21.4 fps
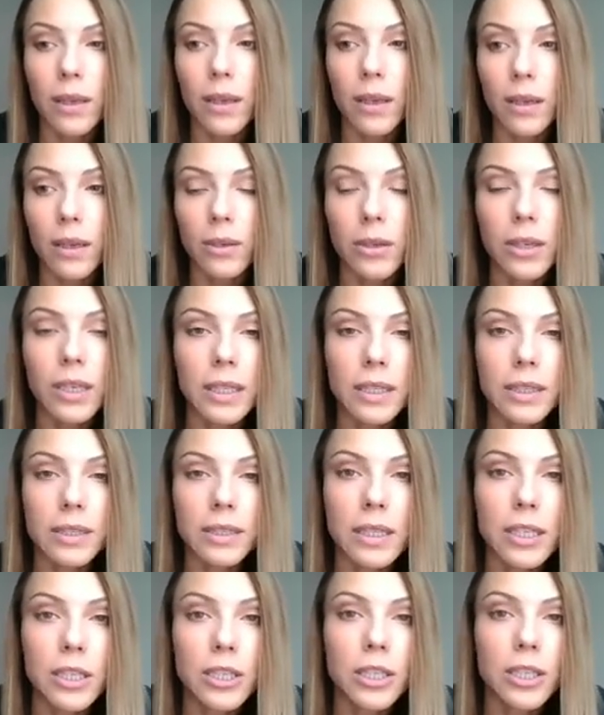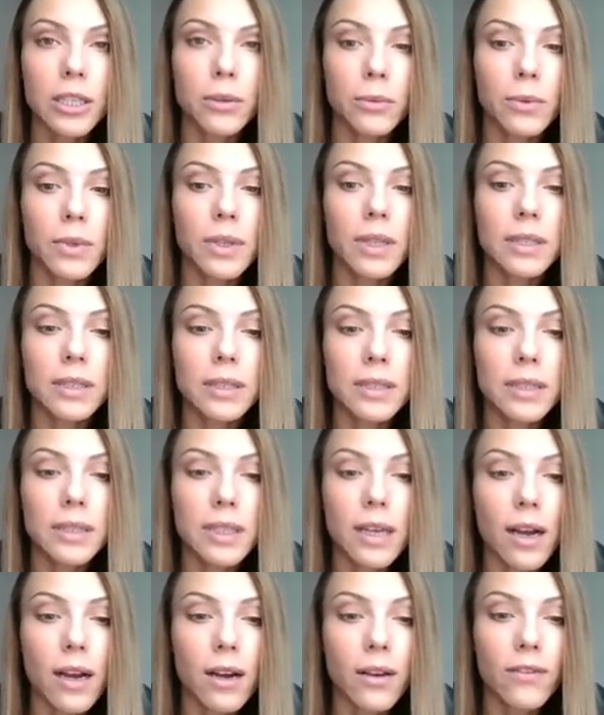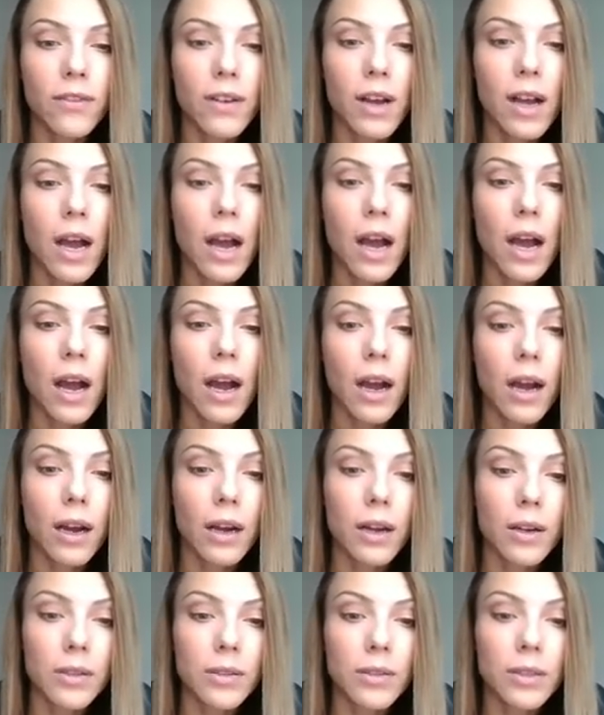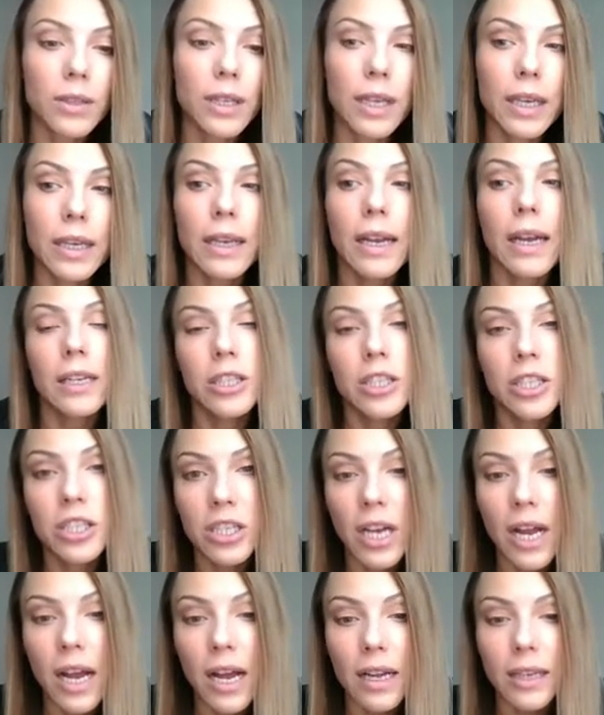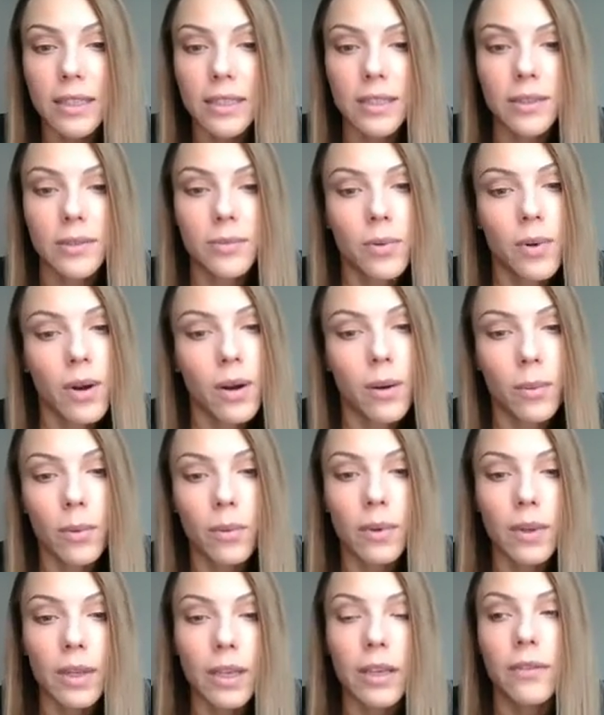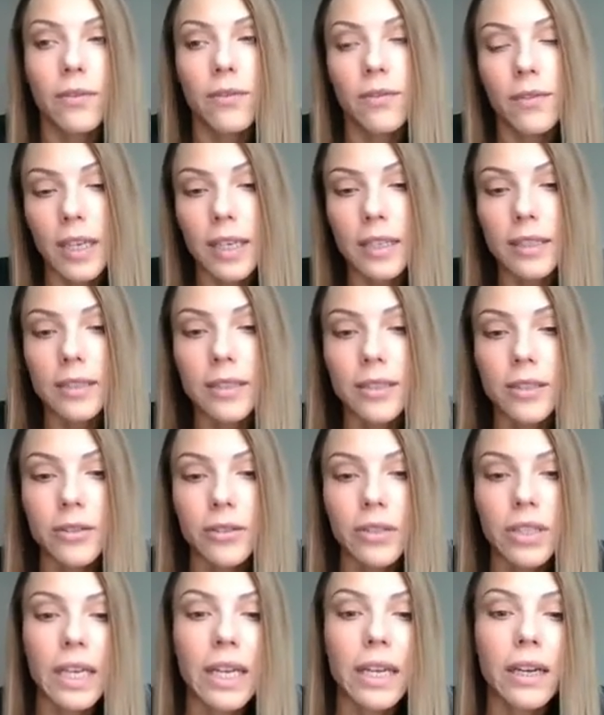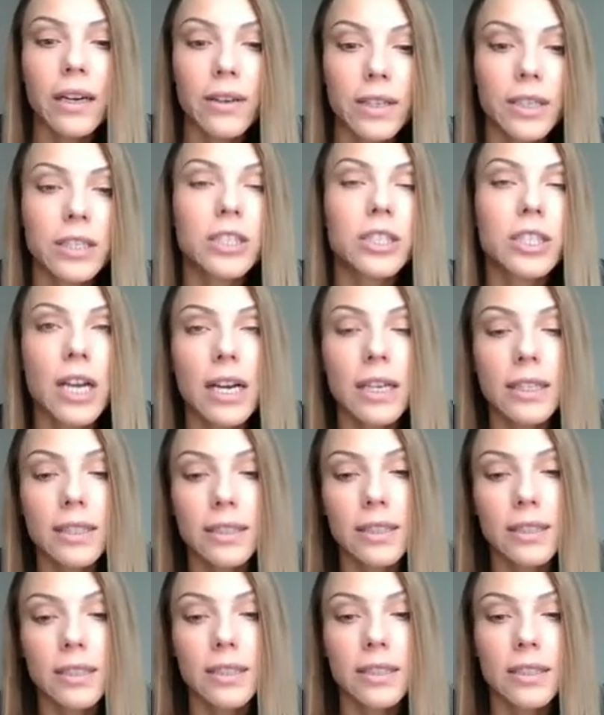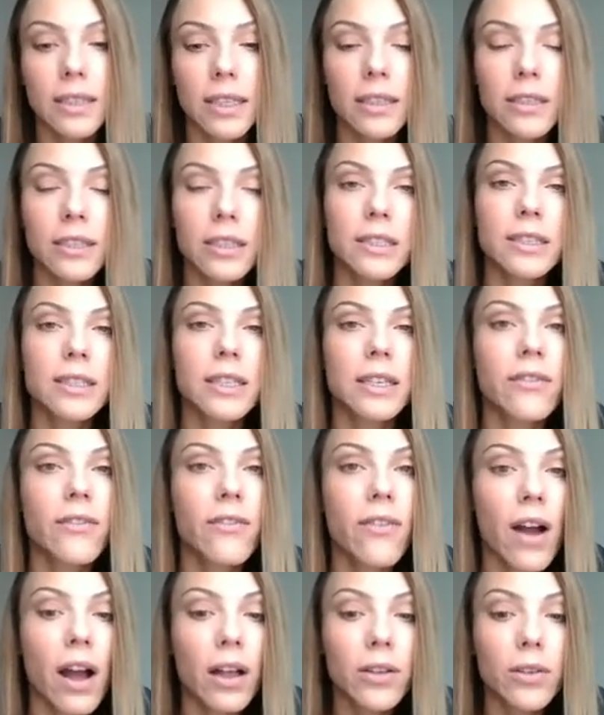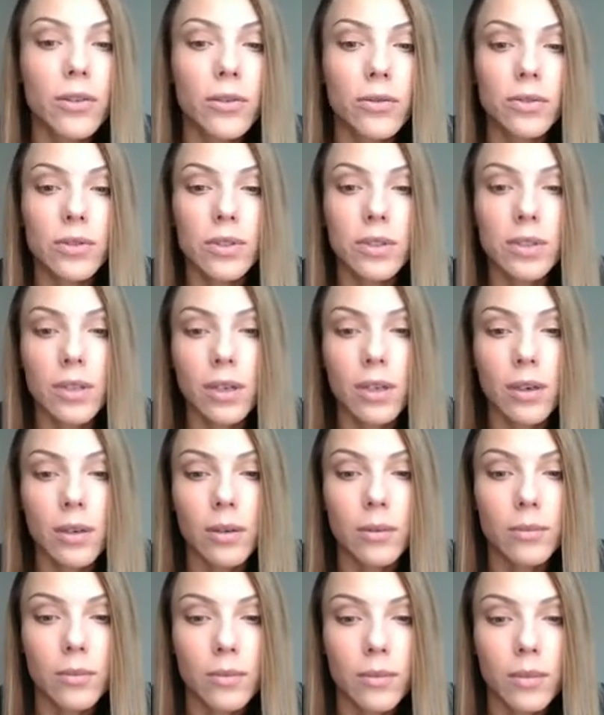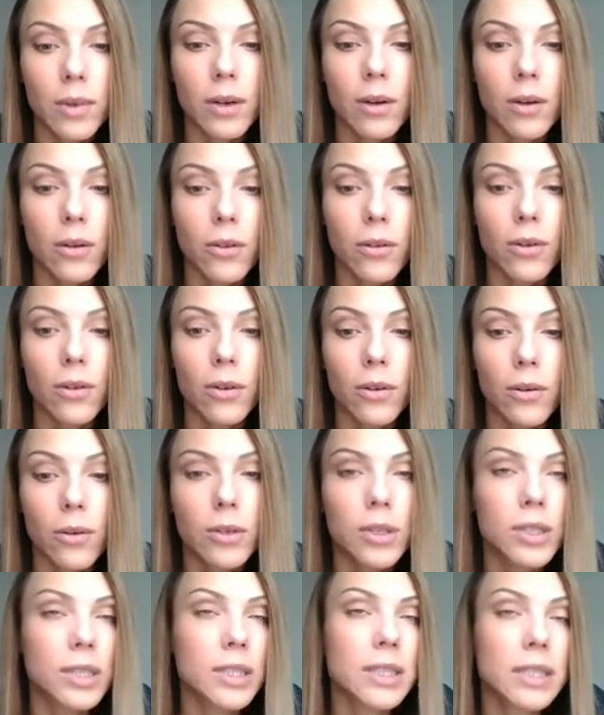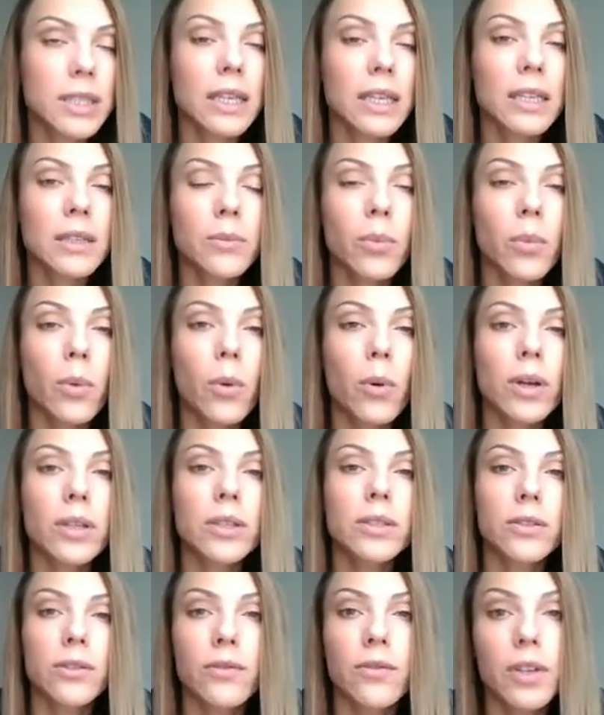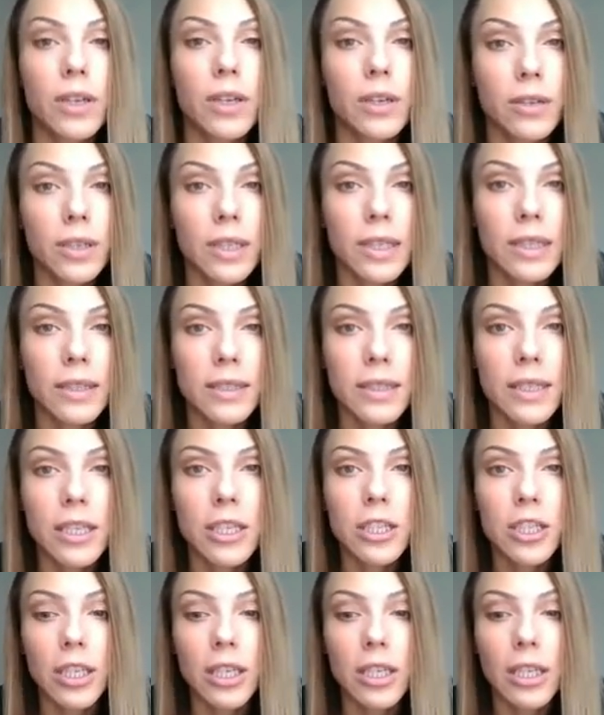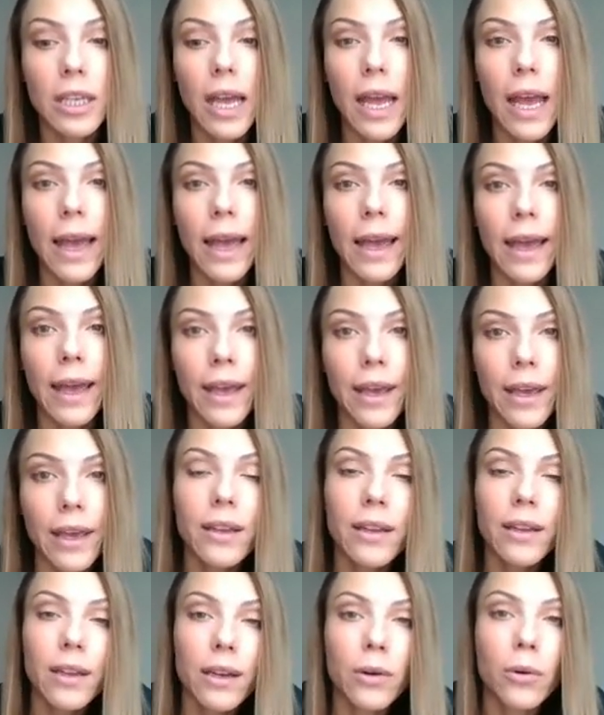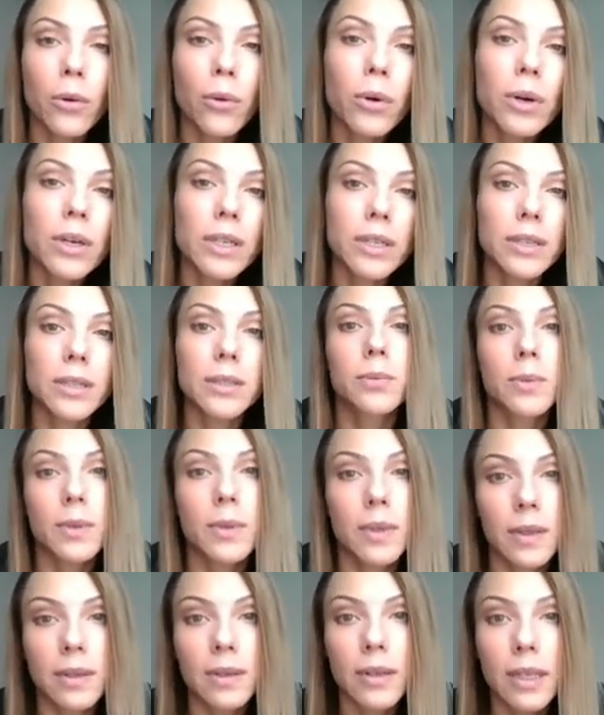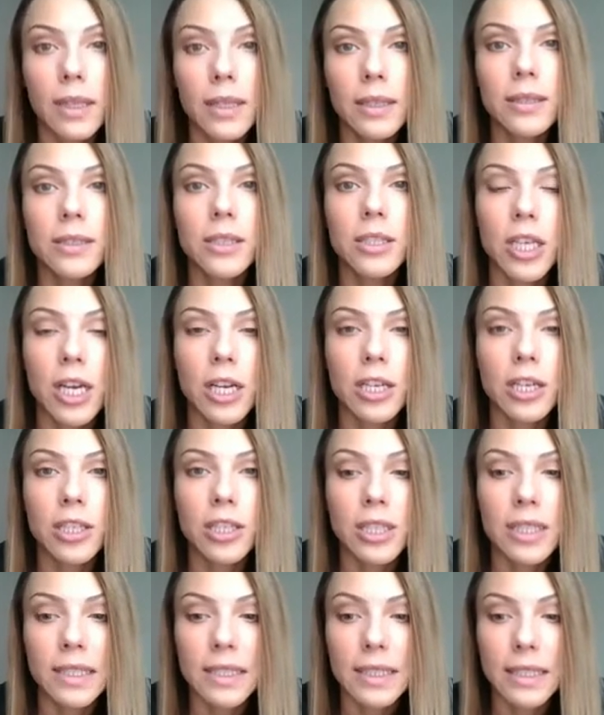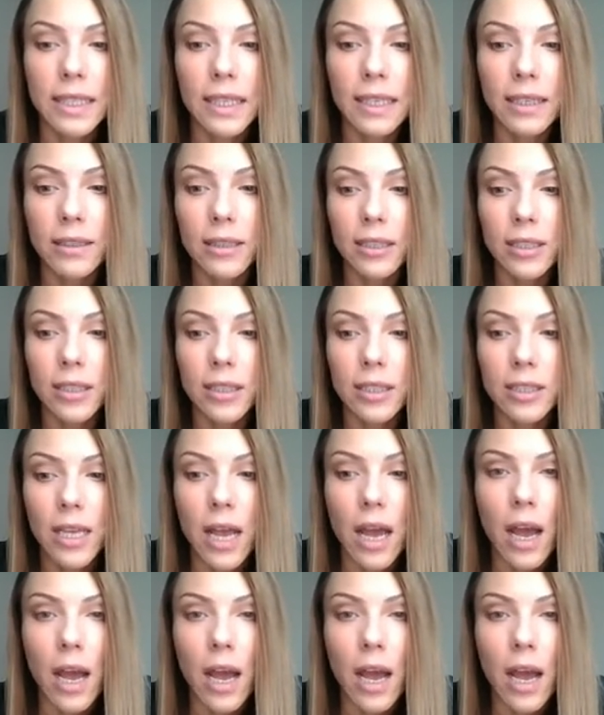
organization, with its staff, and adjust, probably if necessary, adjust the standards and values or standpoints of the organization in accordance with these changing standards.